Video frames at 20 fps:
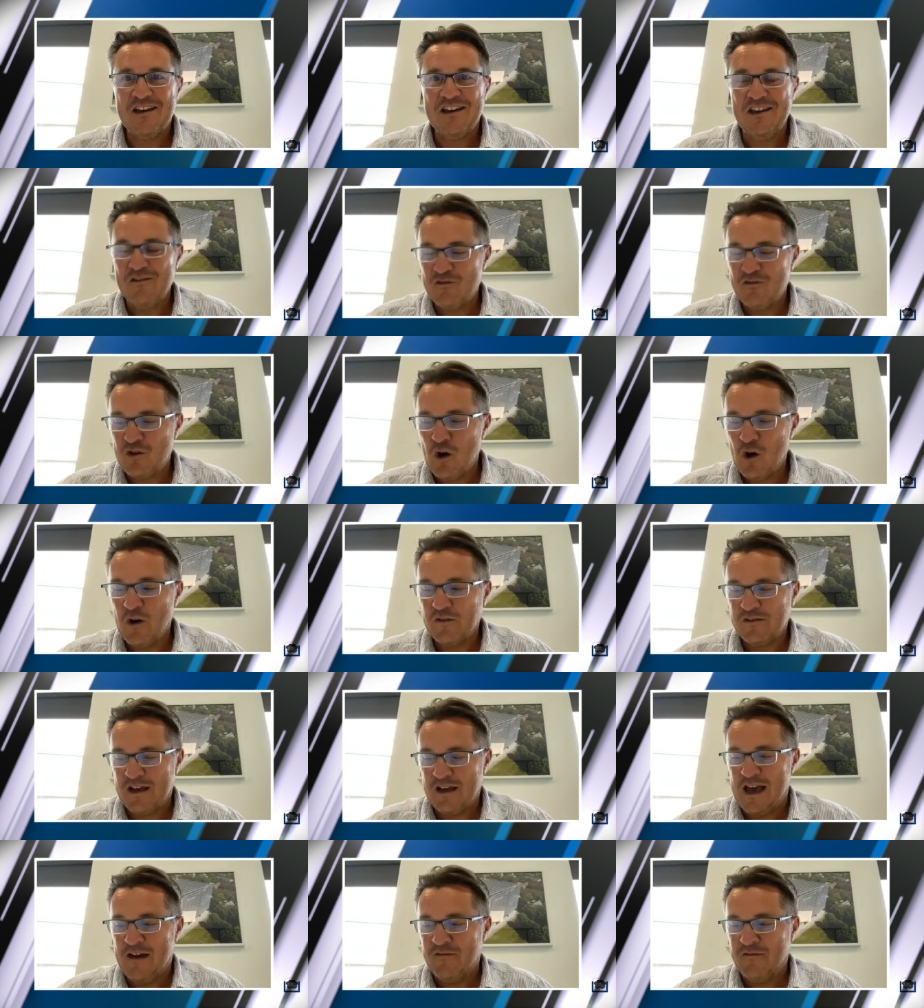you've got
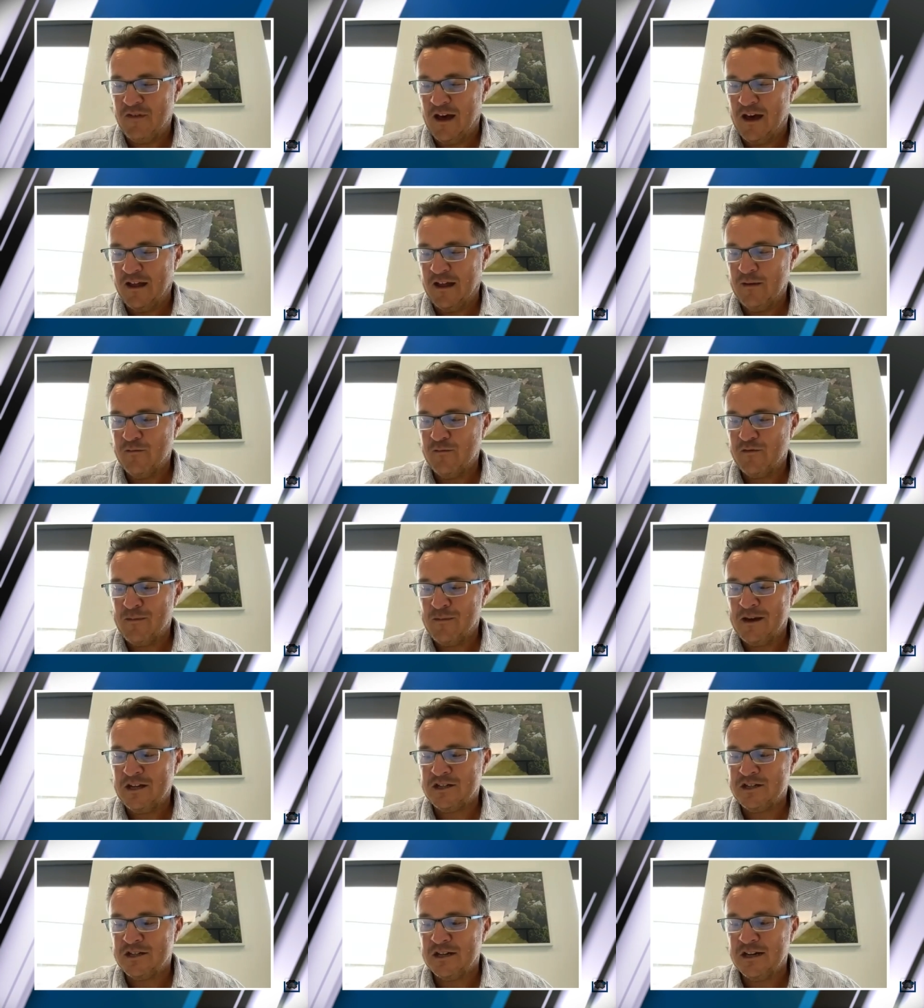to have that
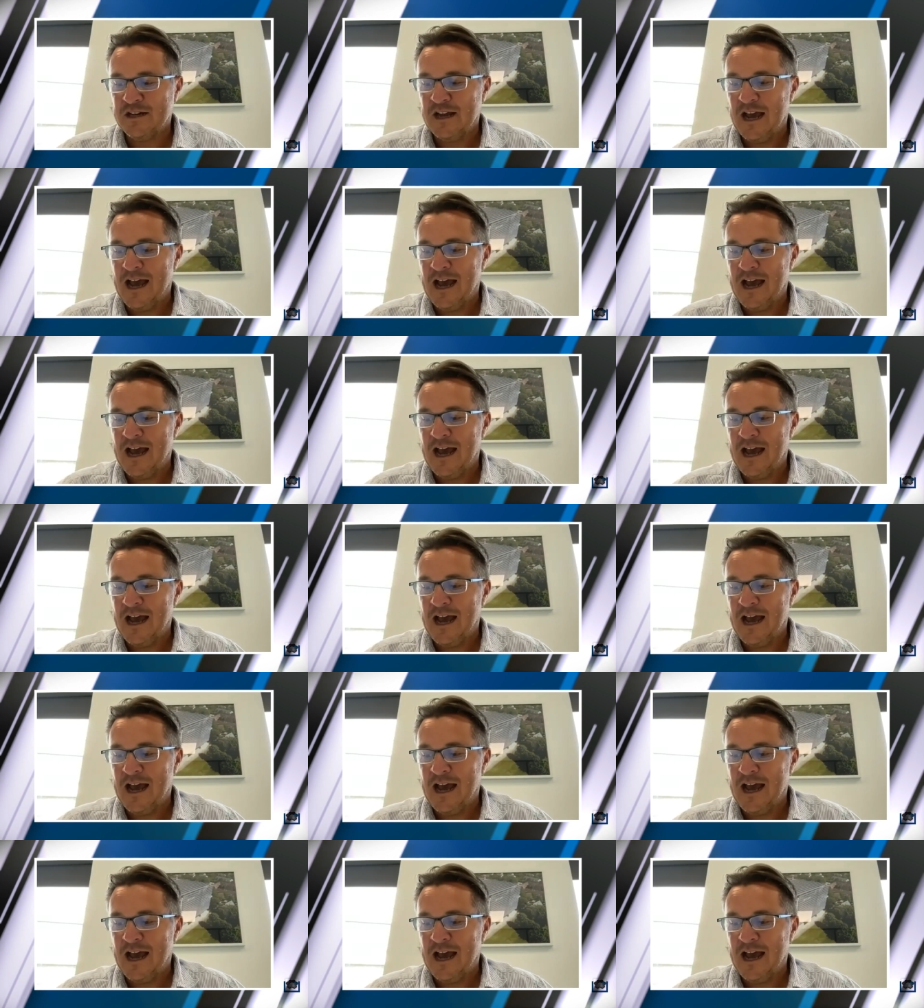information.